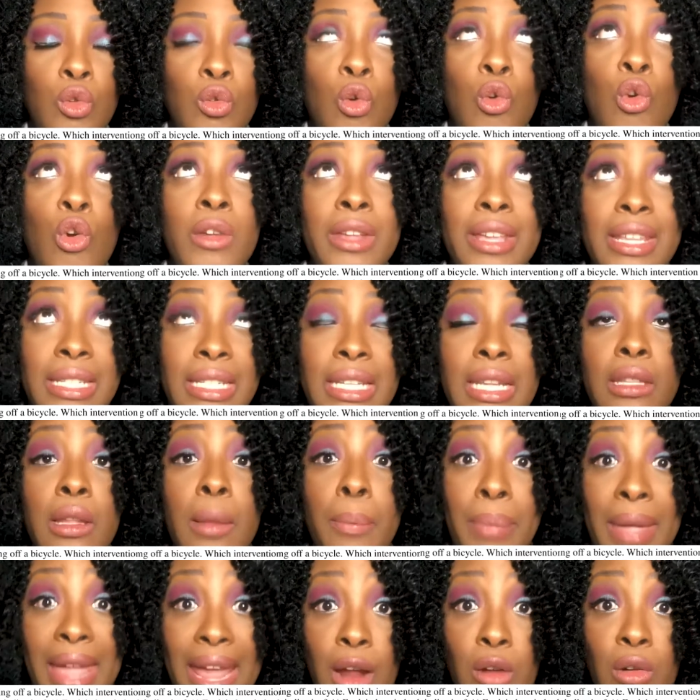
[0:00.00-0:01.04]
orienting the
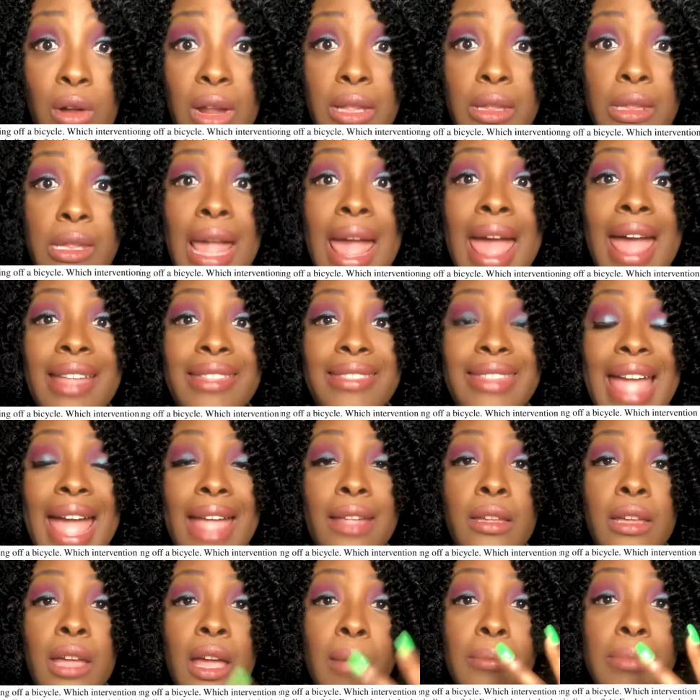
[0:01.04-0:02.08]
parents
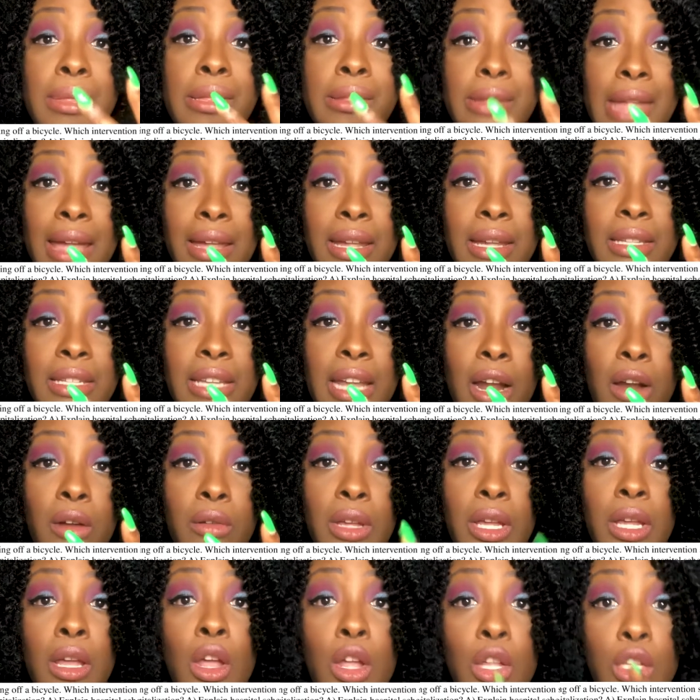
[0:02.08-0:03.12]
that comes
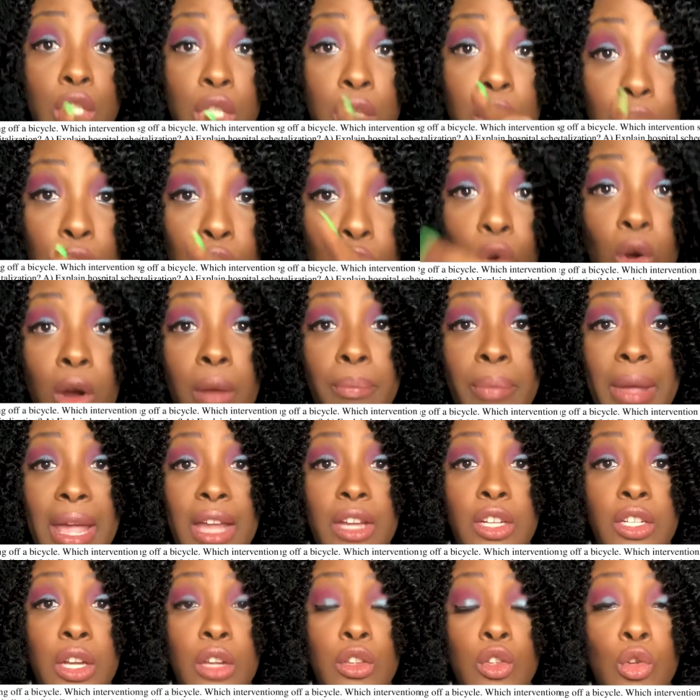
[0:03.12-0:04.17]
secondary to your
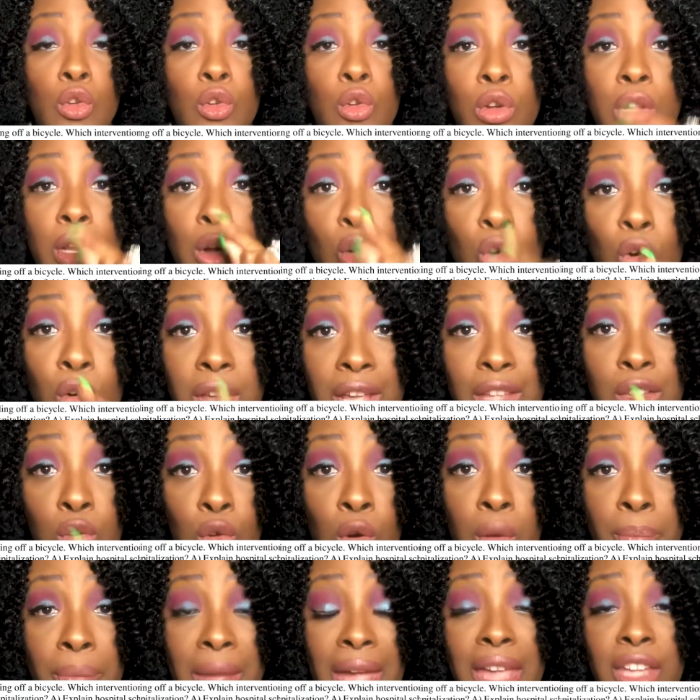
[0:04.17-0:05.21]
patient you're going to orient
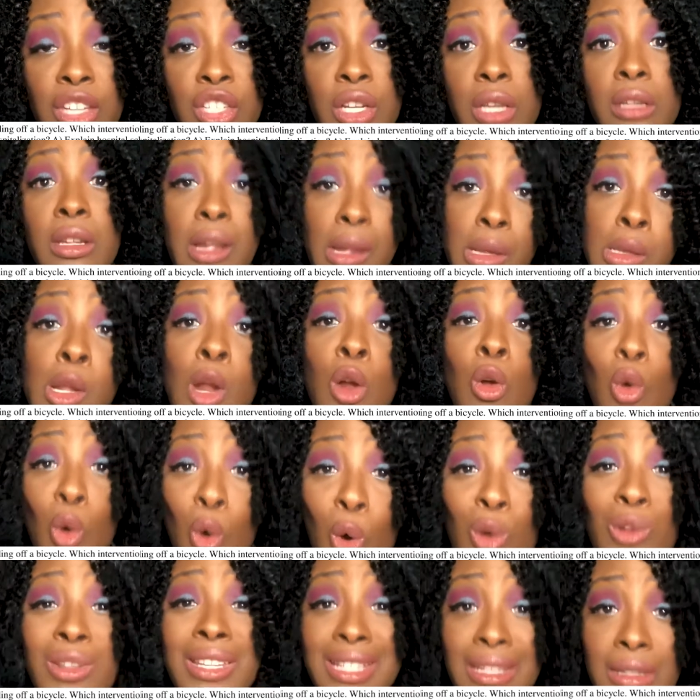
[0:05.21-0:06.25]
your patient because they're
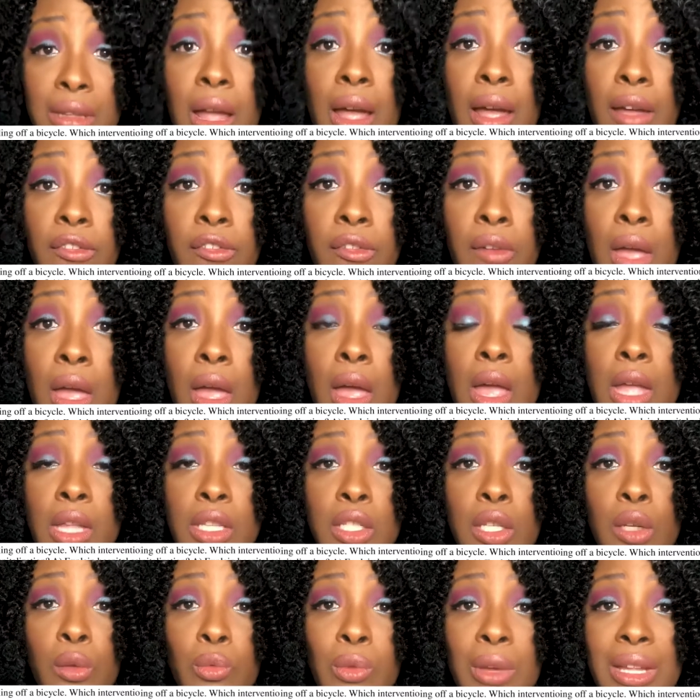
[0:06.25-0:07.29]
old enough
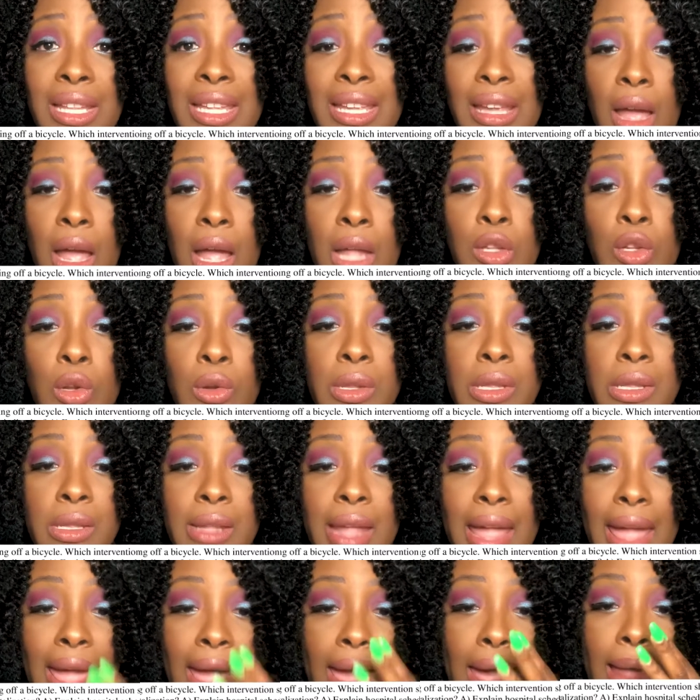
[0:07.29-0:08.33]
to really
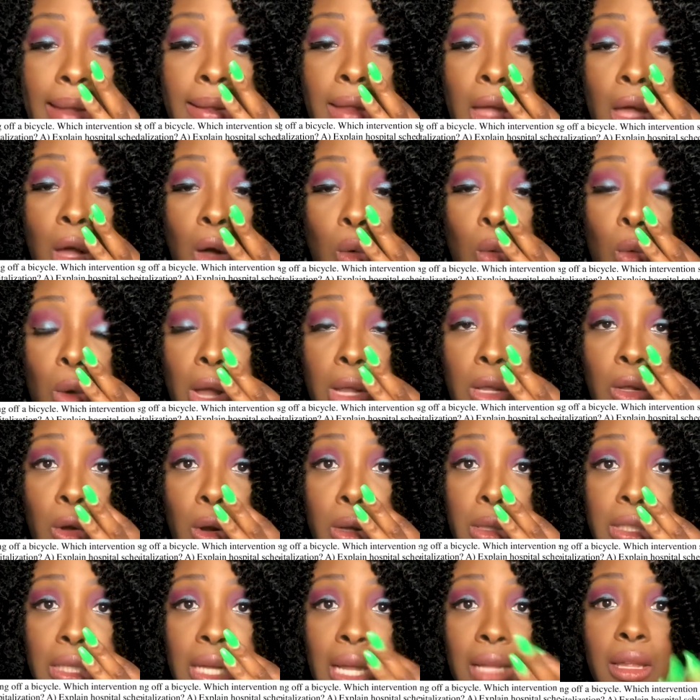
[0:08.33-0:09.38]
understand what you're
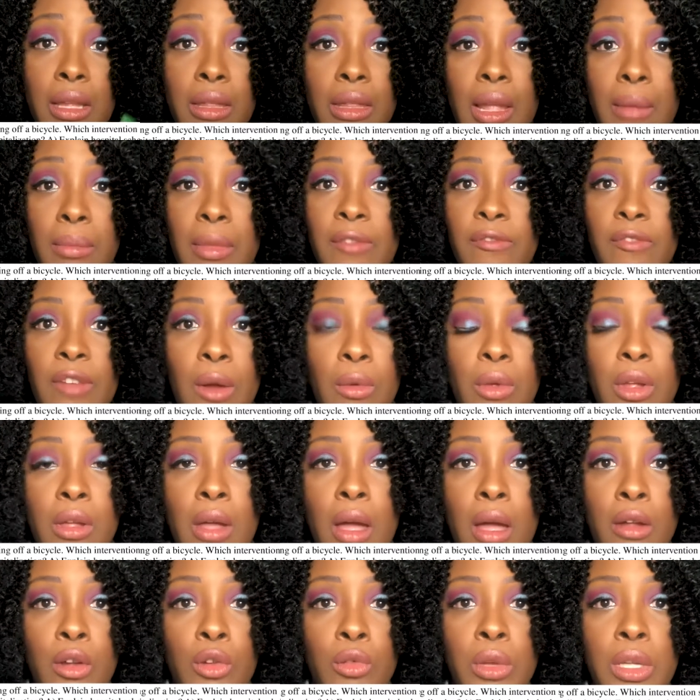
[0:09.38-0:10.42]
telling them in very
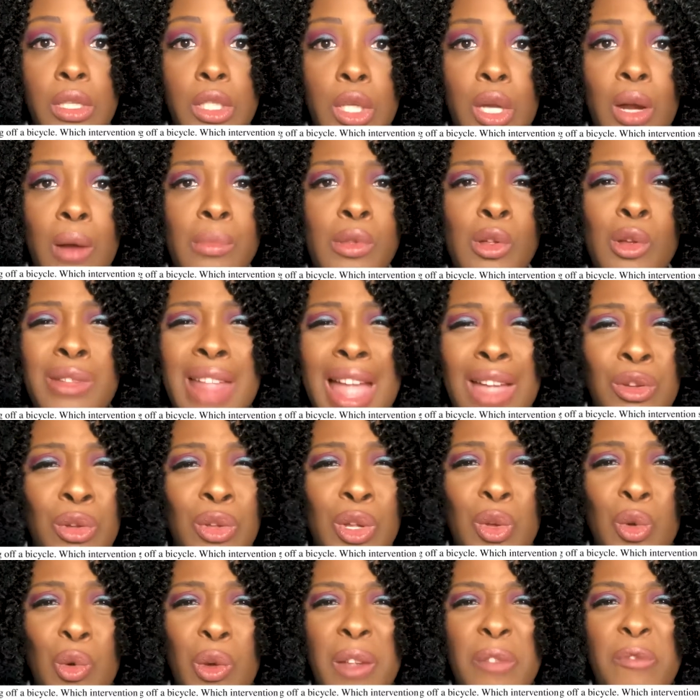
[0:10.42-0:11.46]
concrete terms they're not going
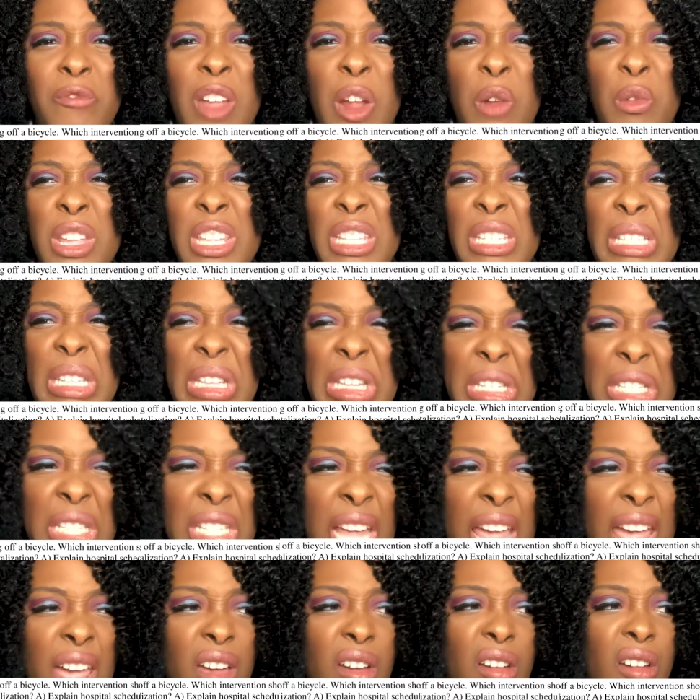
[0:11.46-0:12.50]
to go in very
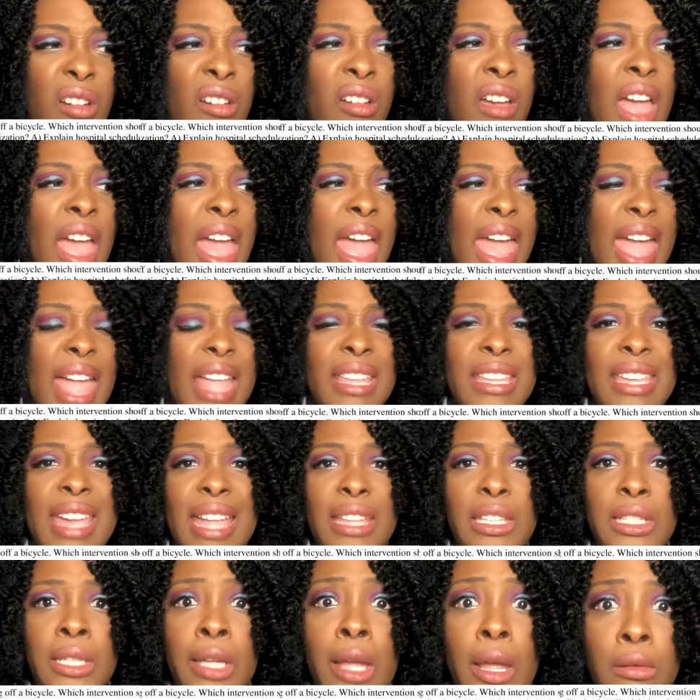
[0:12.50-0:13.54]
detail and
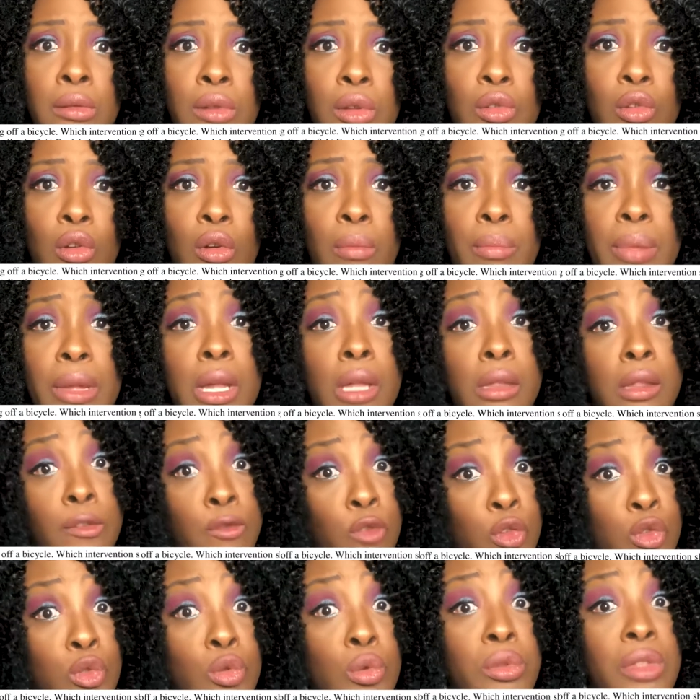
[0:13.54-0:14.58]
get technical because if
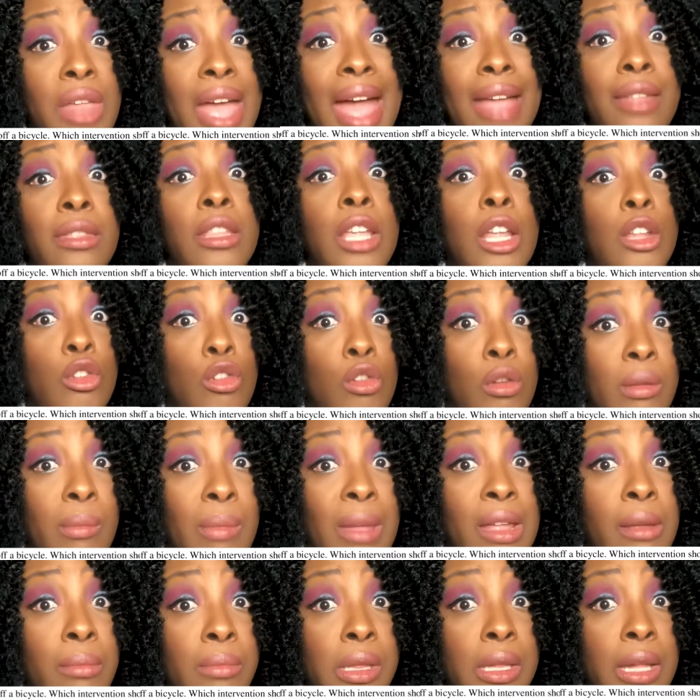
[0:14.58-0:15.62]
you do that then you're going to
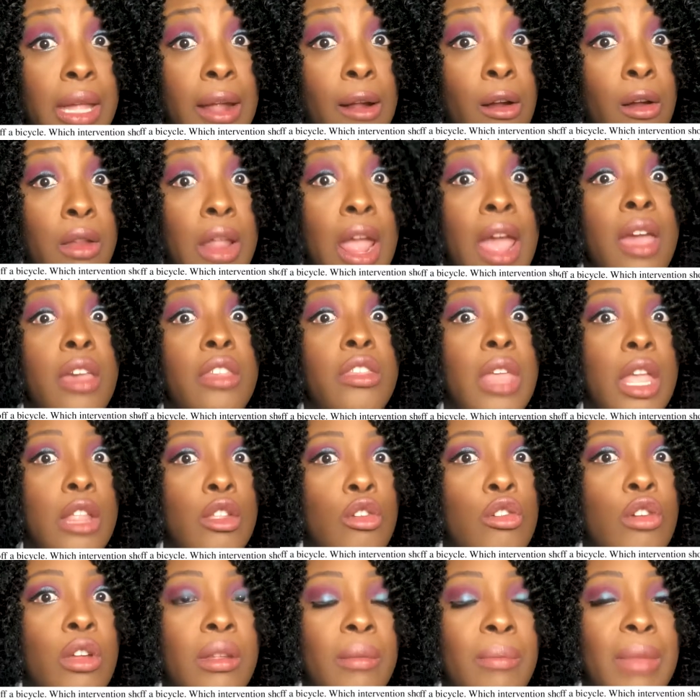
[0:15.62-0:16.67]
make them scared then
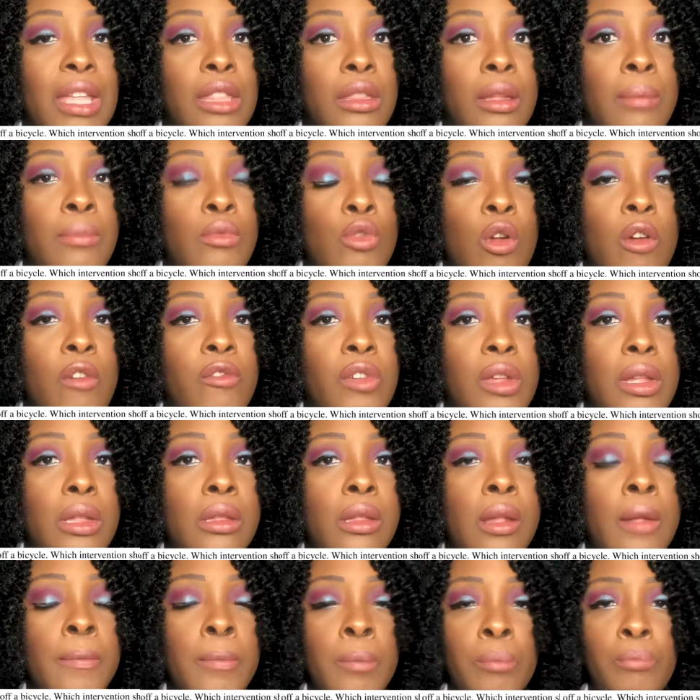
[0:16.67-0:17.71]
you're going to make them
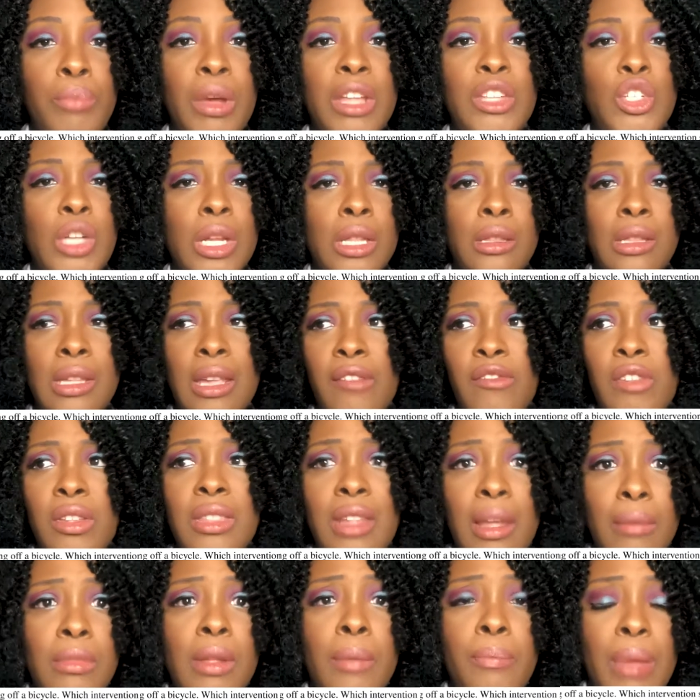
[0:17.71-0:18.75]
nervous but just giving
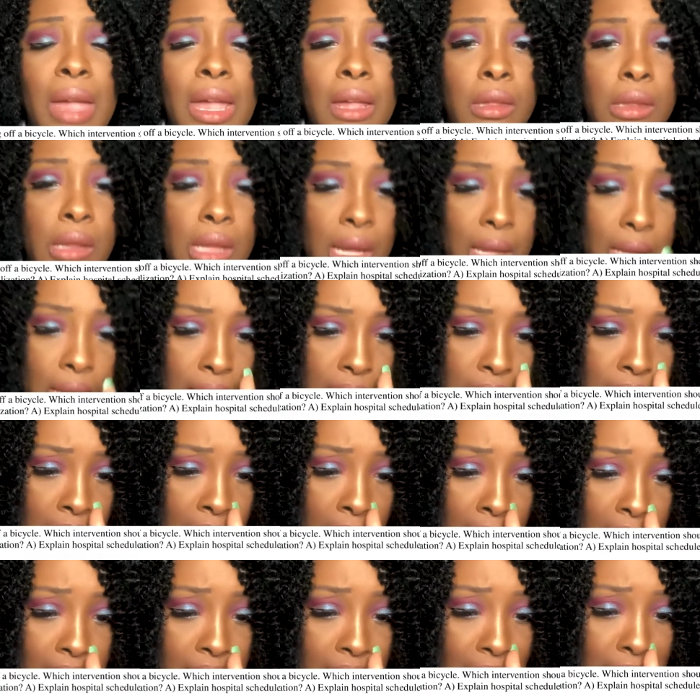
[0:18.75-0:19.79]
them the basics
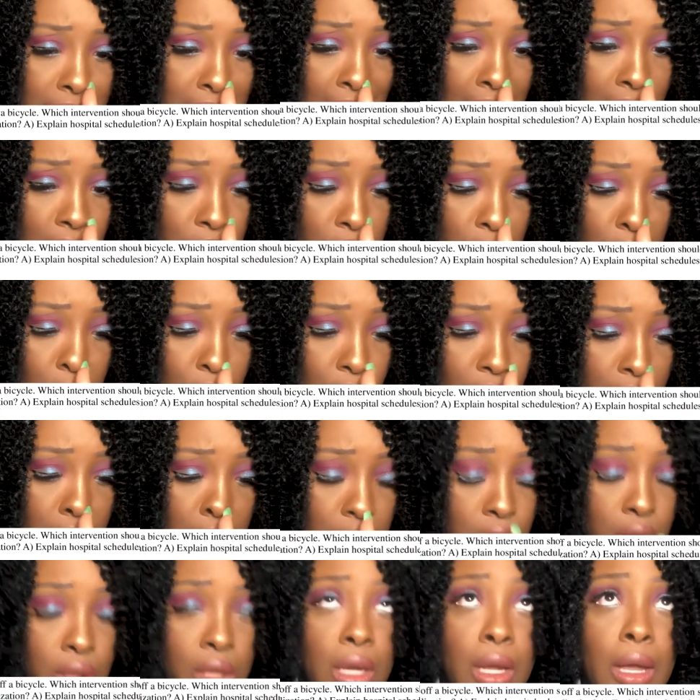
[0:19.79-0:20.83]
that's actually going
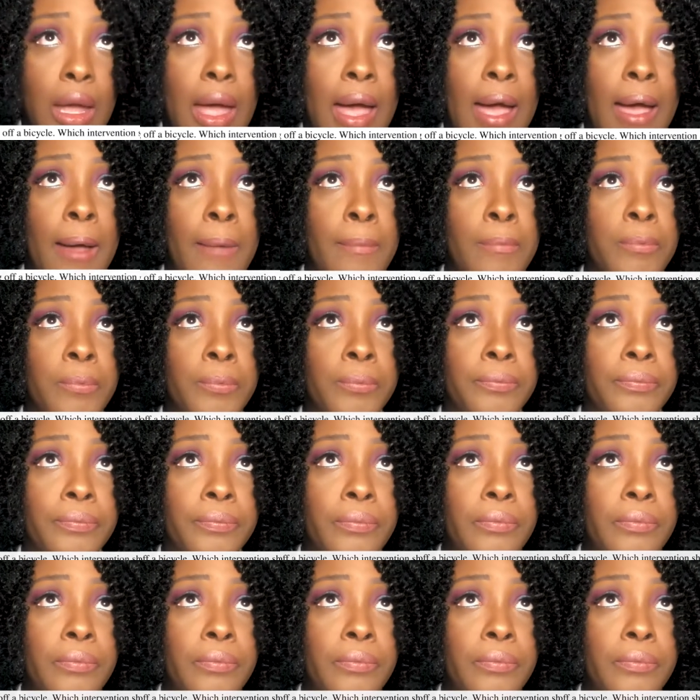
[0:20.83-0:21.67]
to um,